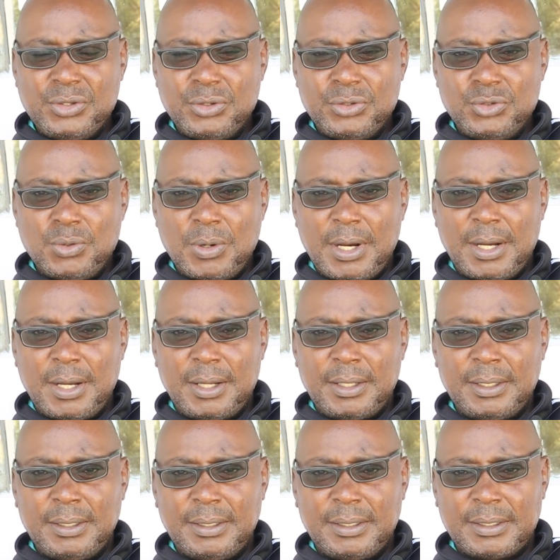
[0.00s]

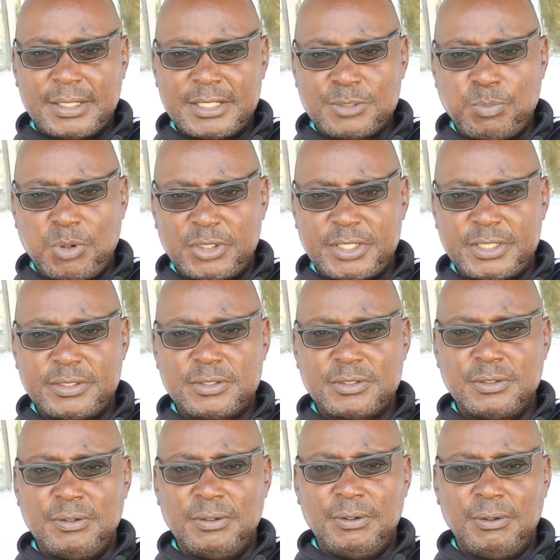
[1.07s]
Your
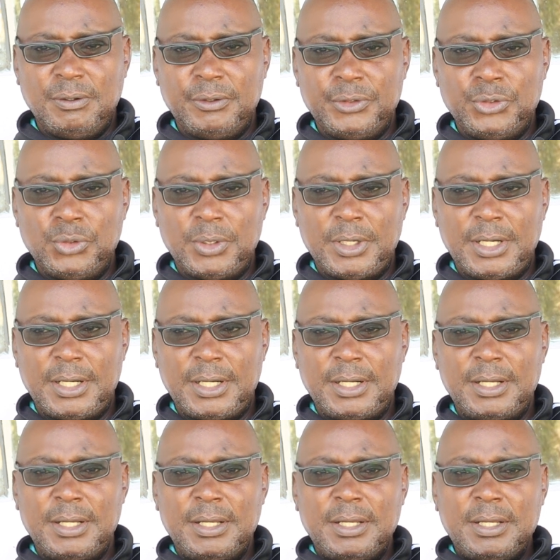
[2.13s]
respondents or your
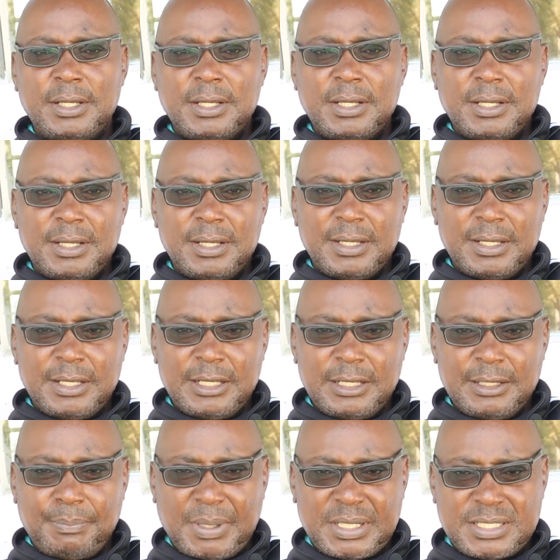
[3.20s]

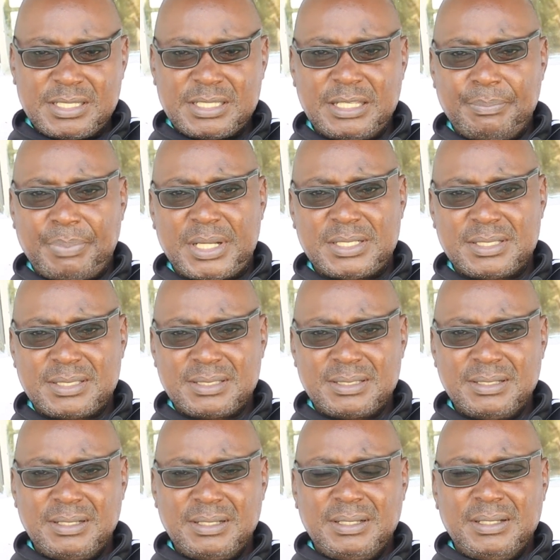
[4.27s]
participants.
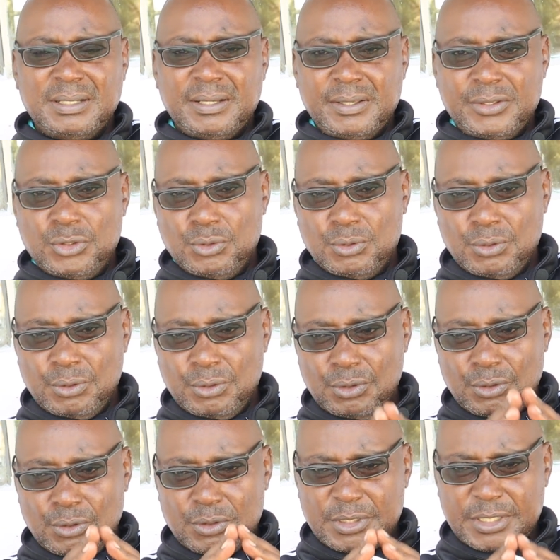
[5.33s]

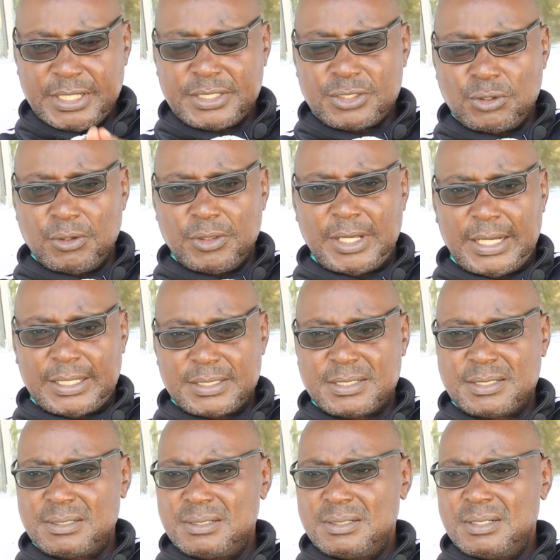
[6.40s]
You state all
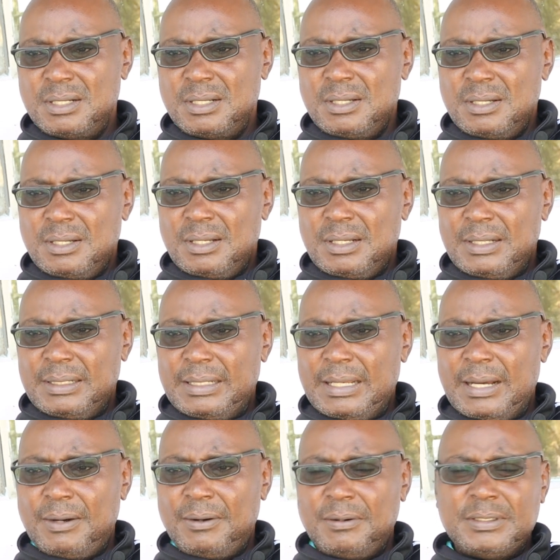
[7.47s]
that.
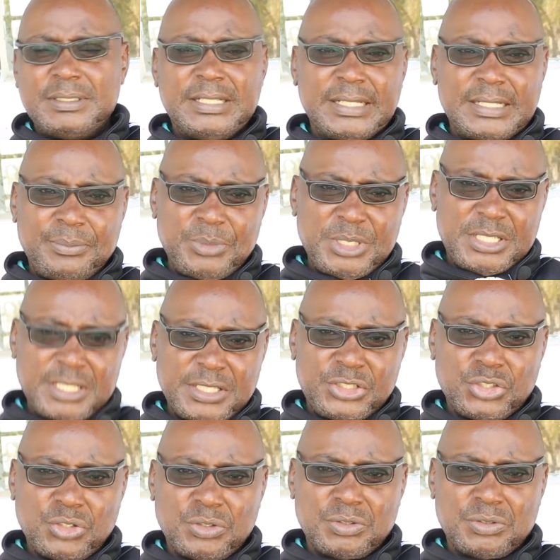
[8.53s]
Now,
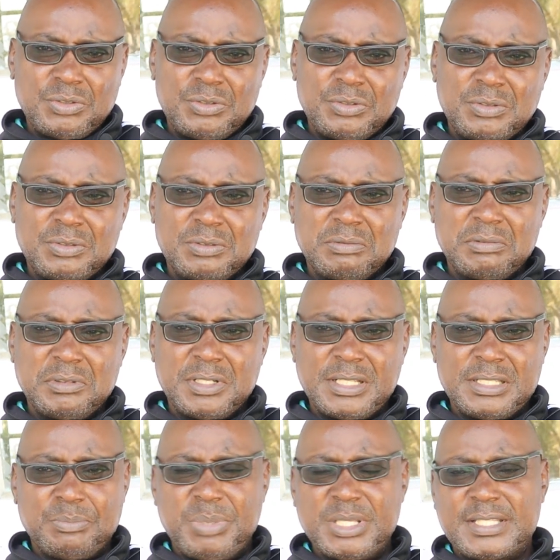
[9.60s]
delimitation
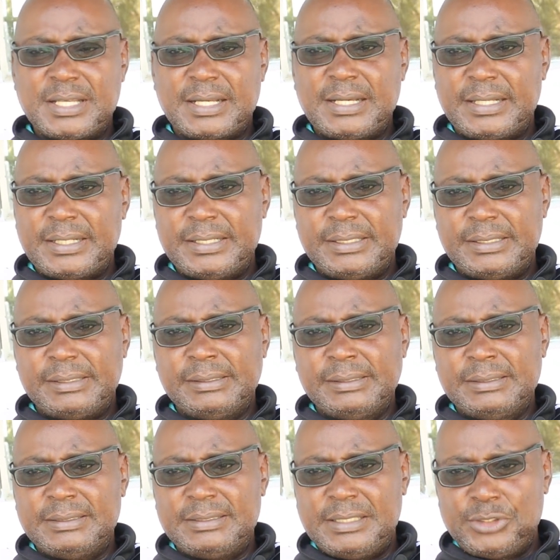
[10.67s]
is basically
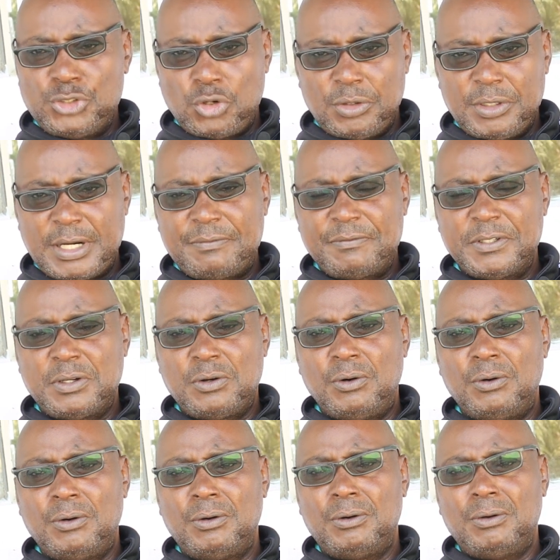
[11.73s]
the
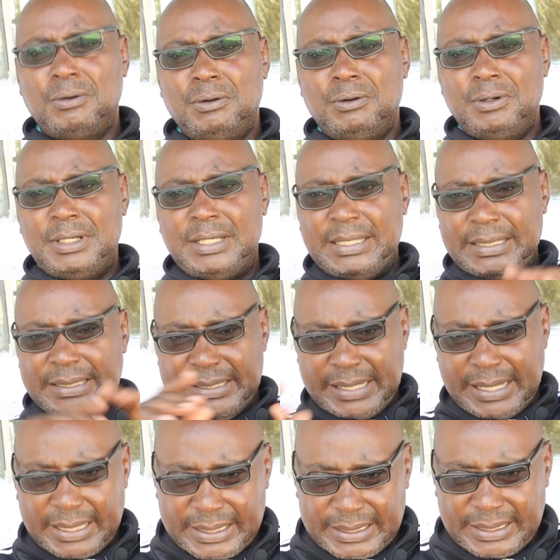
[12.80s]
geographical
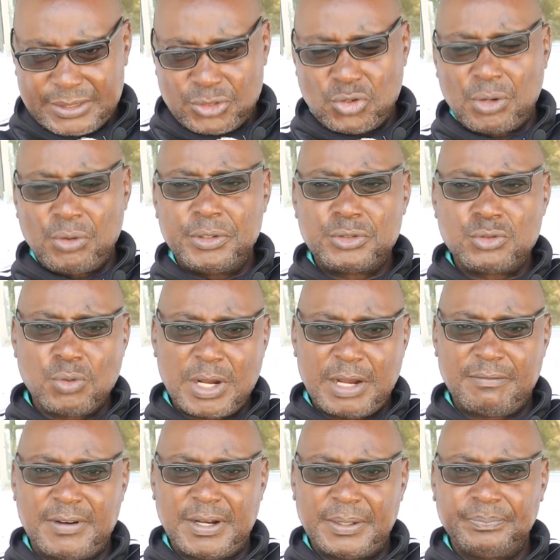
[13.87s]
area that you are going to
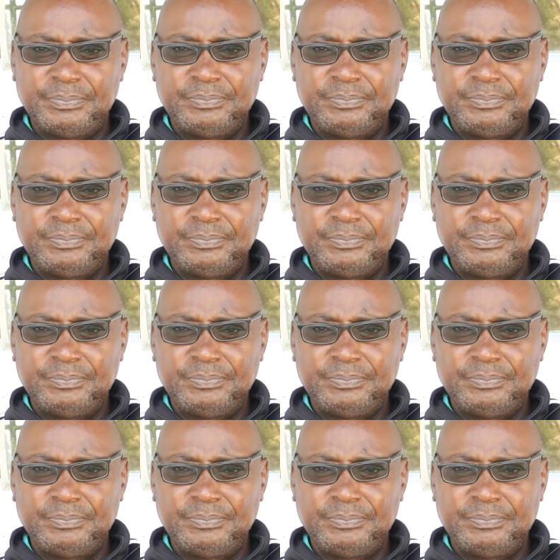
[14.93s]
cover.